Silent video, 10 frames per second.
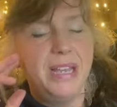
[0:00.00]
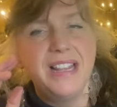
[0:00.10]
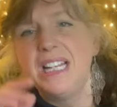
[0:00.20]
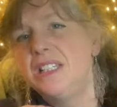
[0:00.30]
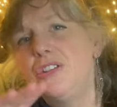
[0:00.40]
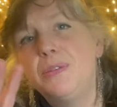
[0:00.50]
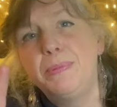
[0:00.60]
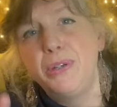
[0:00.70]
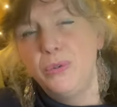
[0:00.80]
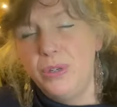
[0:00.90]
but that's just
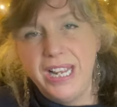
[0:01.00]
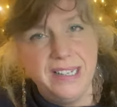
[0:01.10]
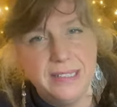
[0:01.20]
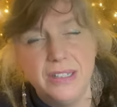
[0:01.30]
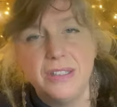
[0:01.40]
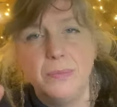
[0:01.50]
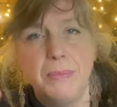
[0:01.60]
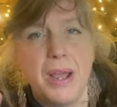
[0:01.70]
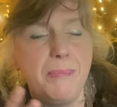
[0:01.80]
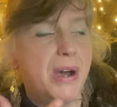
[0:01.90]
pure laziness on
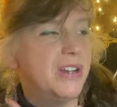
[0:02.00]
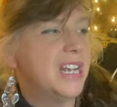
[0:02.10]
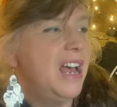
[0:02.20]
my part.